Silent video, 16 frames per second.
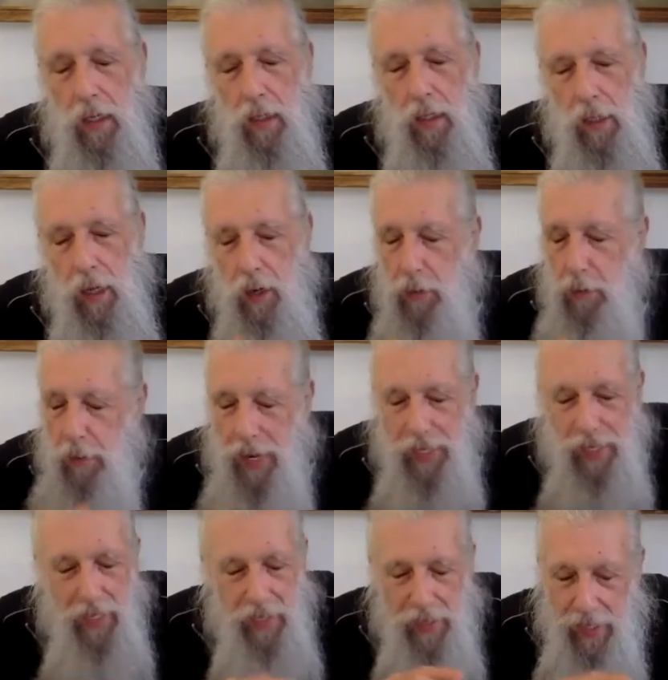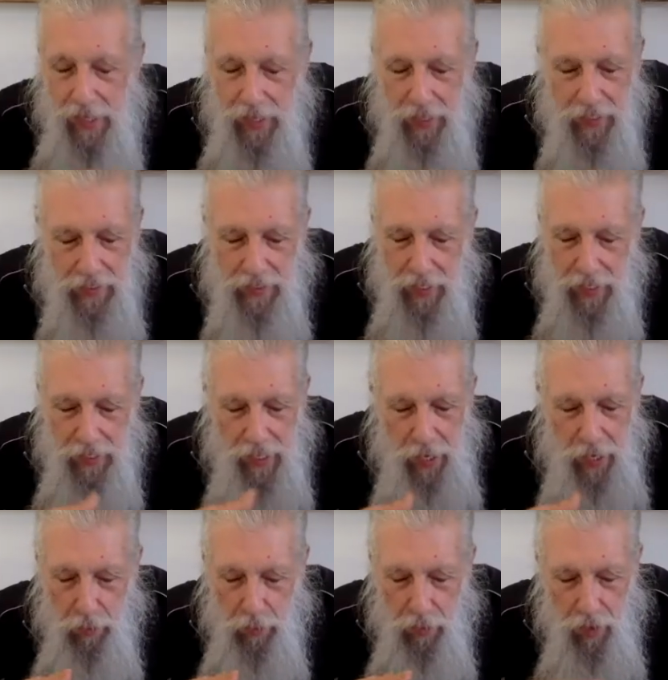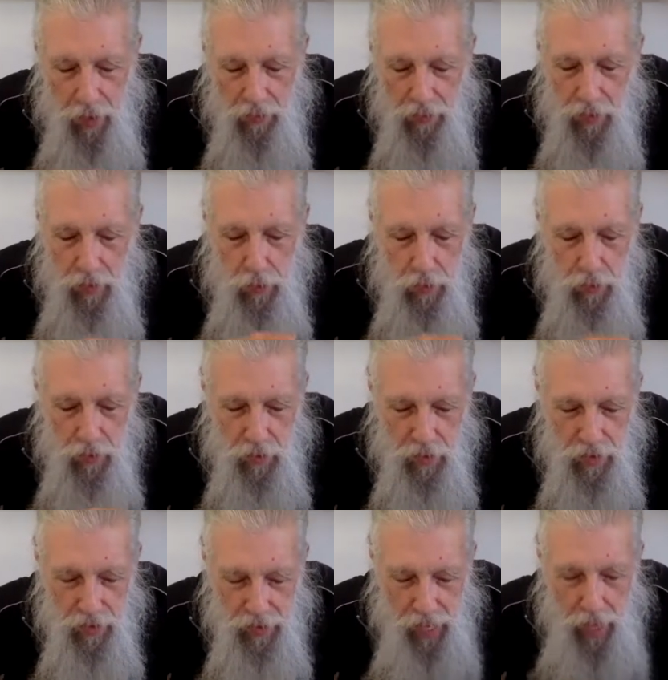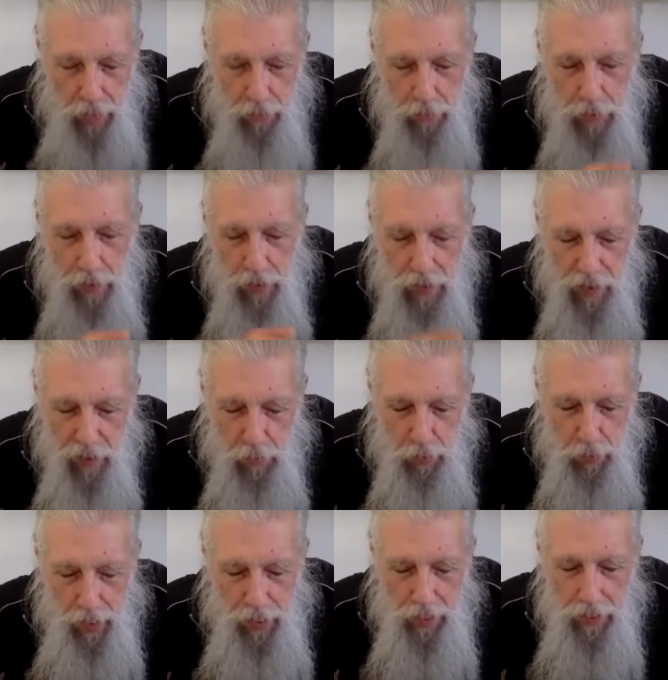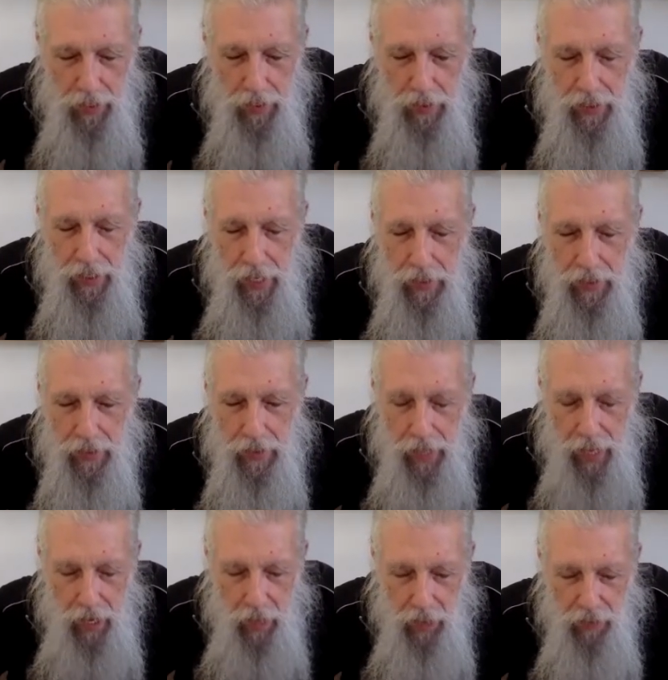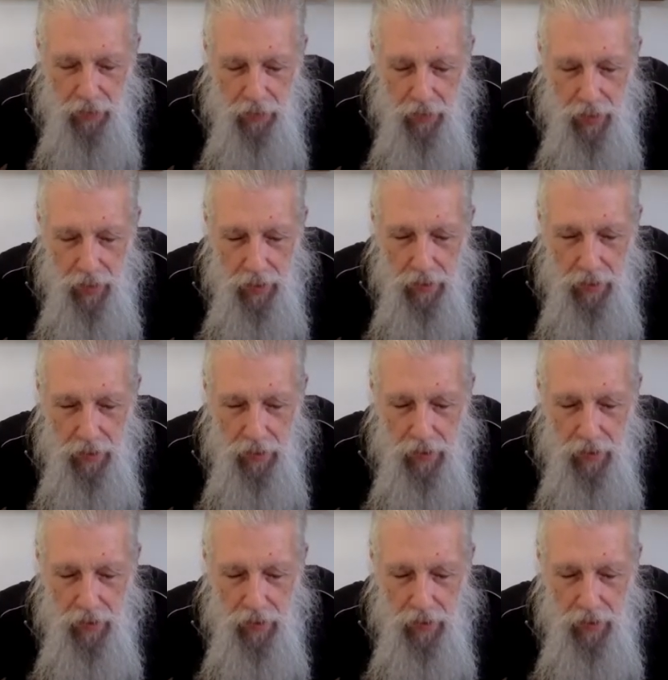There are many things that I would love to stop and explain and clarify,